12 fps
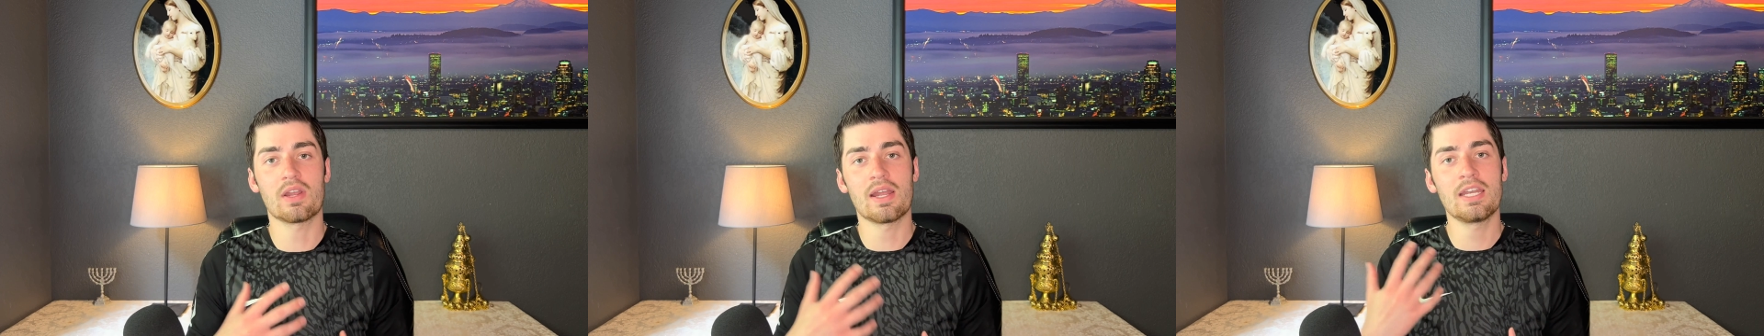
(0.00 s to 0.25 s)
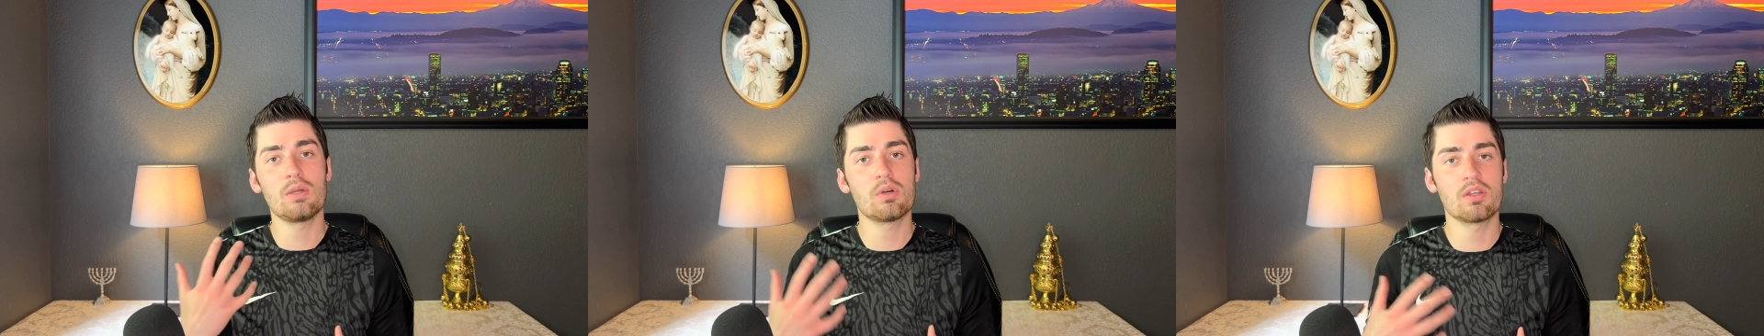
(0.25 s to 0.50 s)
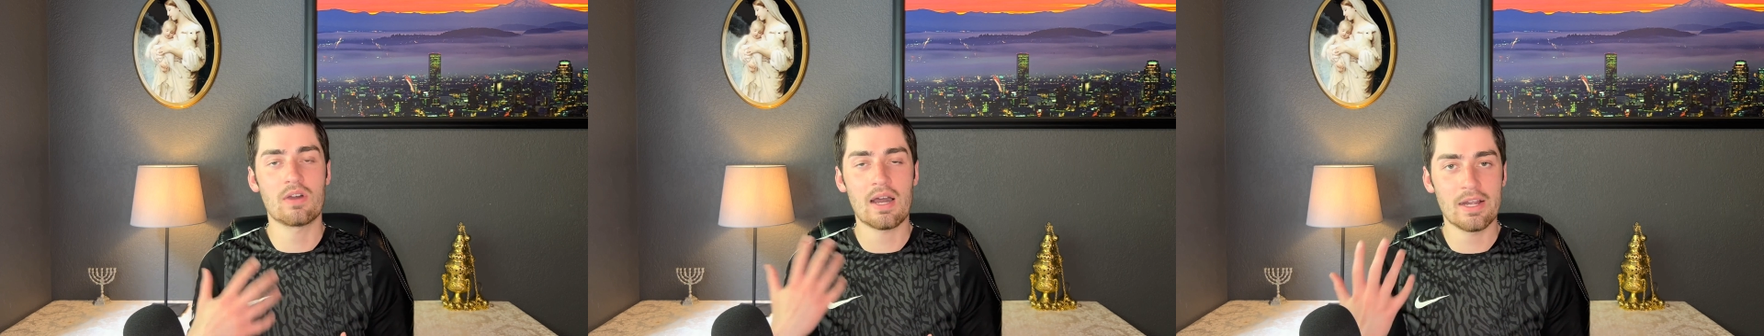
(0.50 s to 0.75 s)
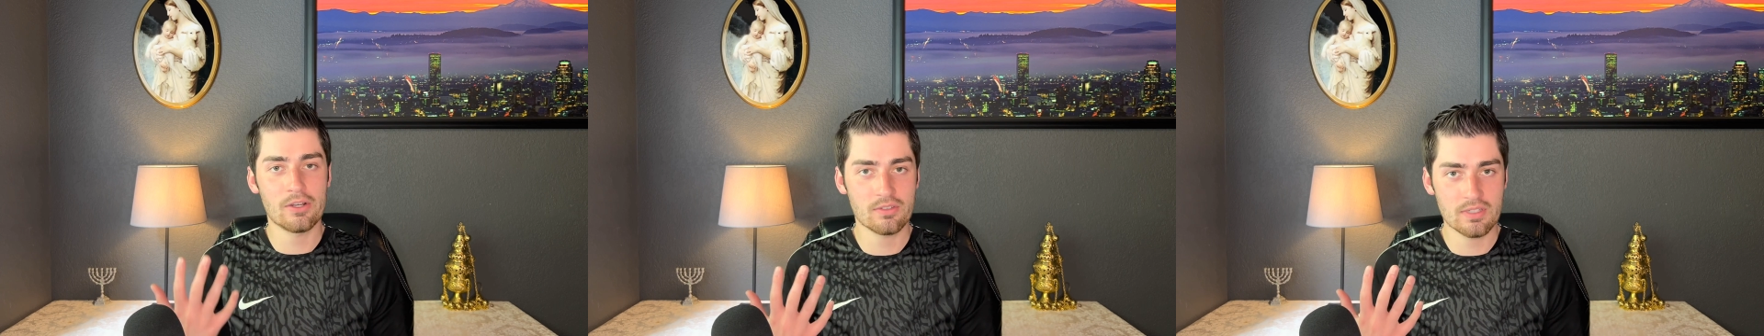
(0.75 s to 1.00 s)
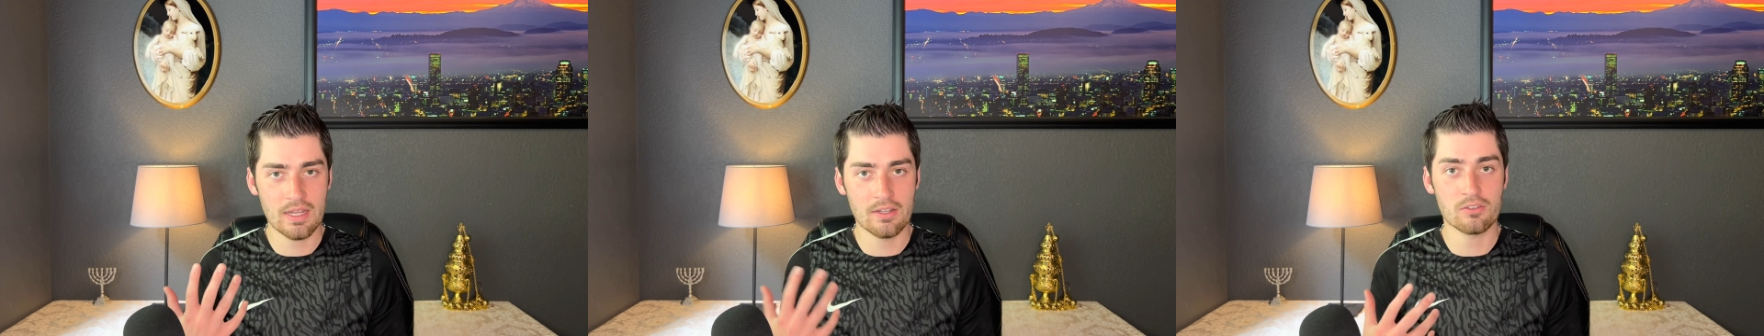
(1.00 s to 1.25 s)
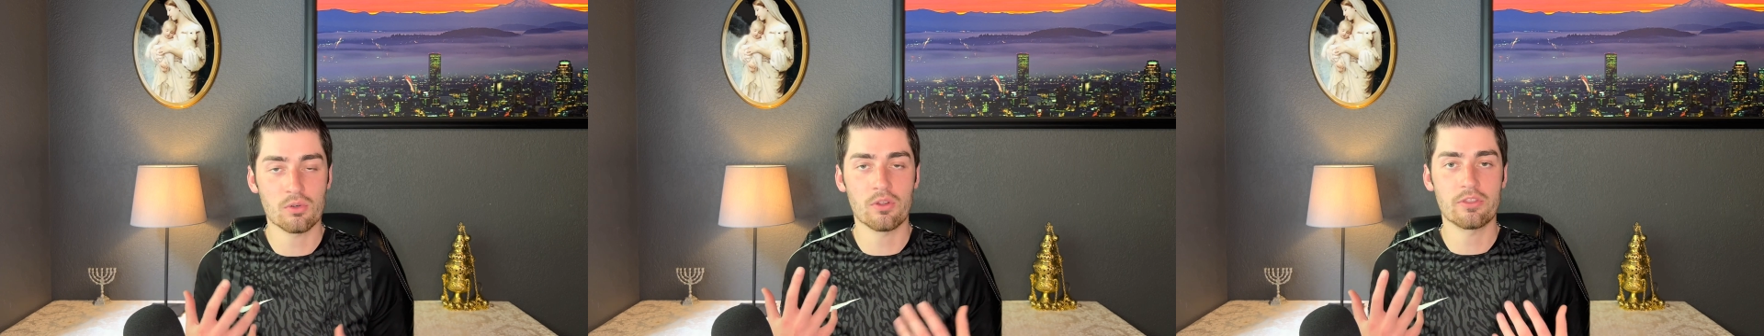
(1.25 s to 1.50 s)
for anyone of a higher
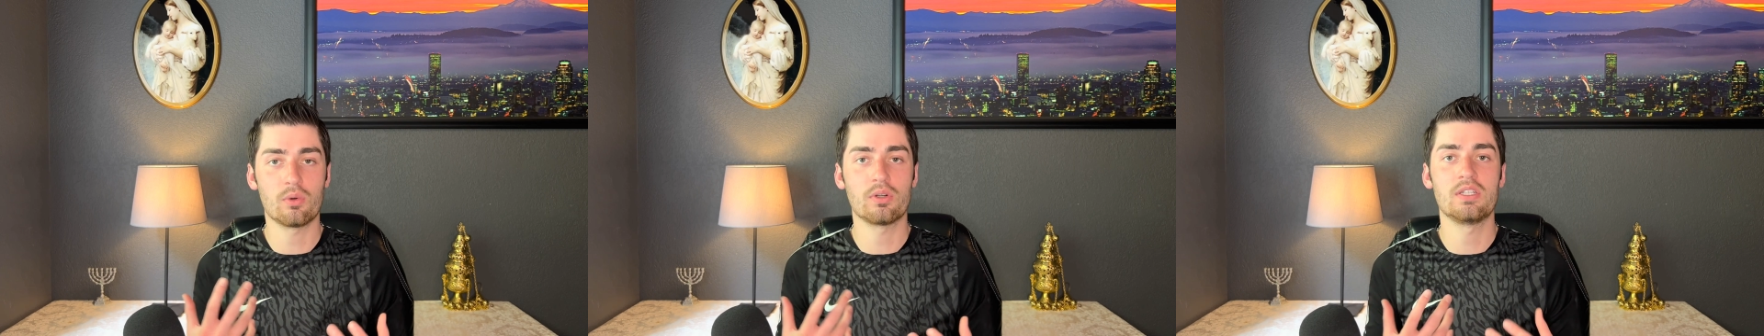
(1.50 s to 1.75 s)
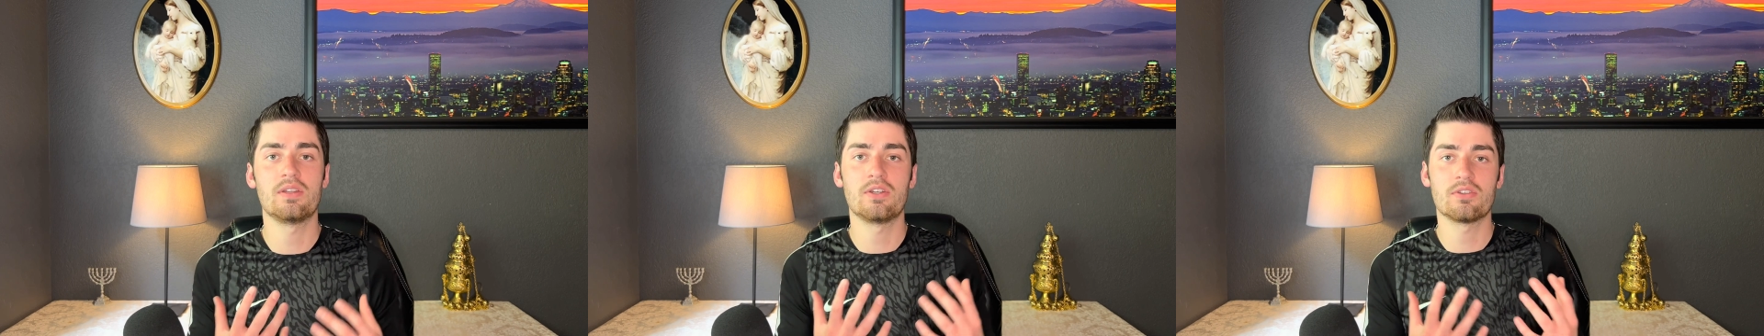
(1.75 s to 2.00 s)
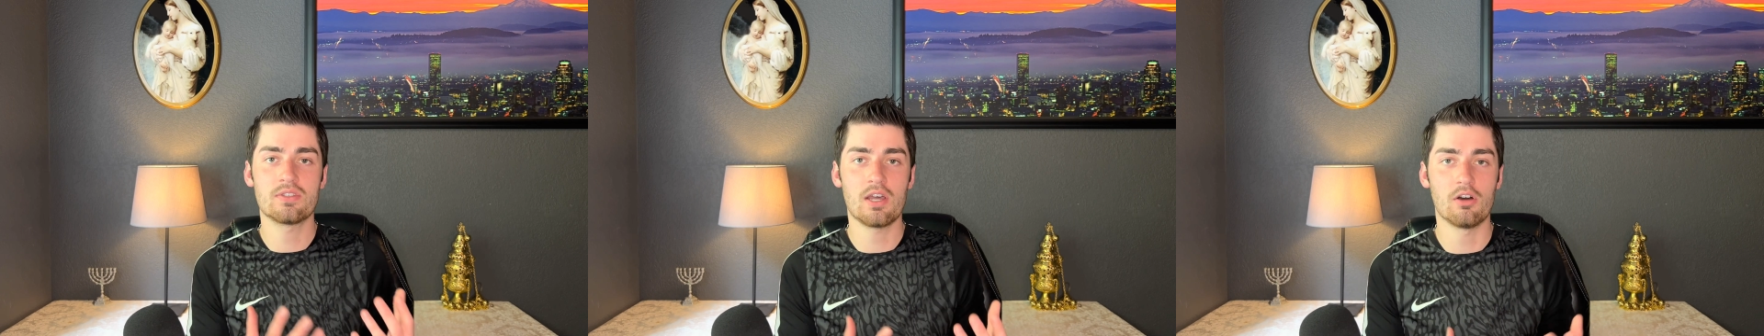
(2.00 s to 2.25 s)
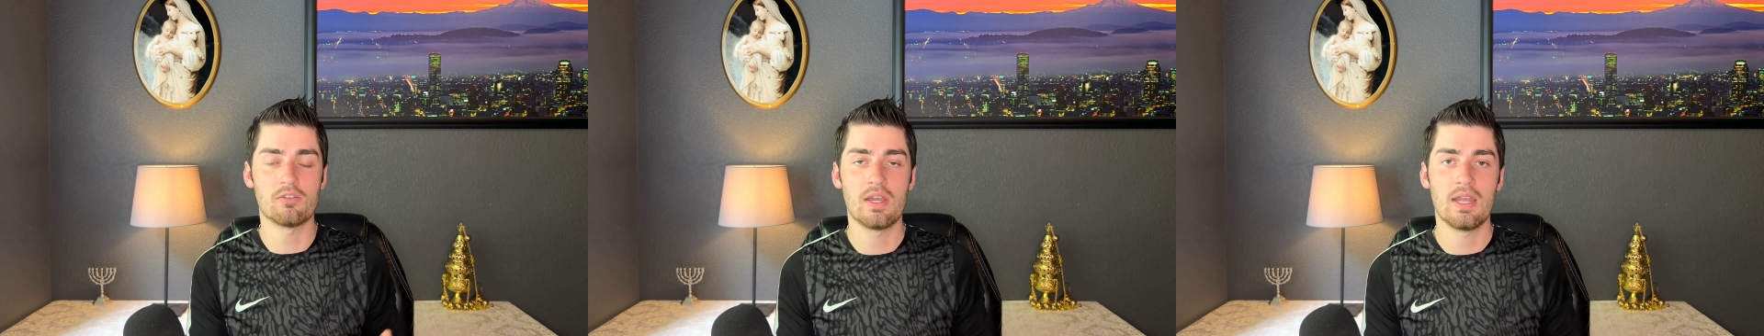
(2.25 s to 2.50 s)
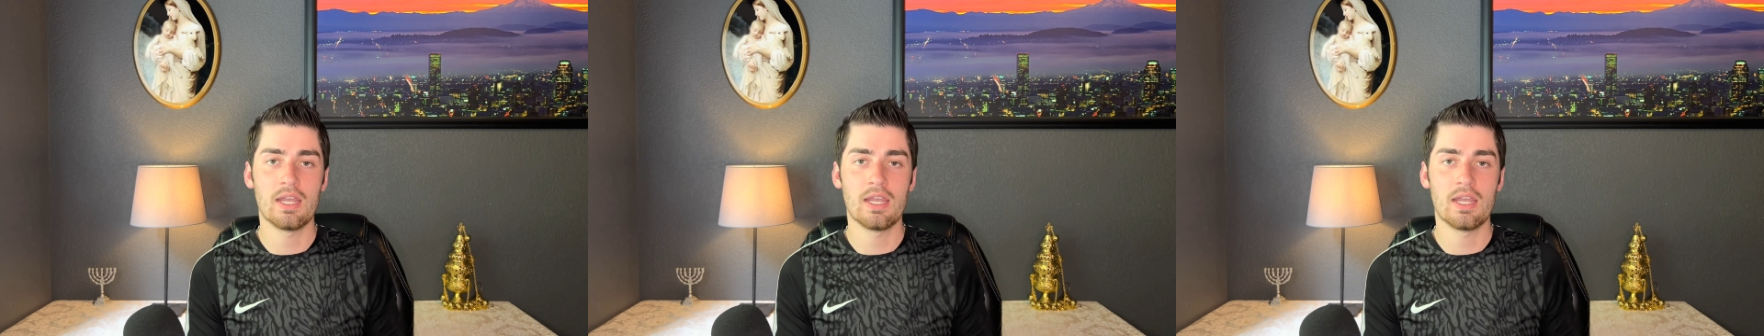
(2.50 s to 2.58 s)
status or authority than yourself.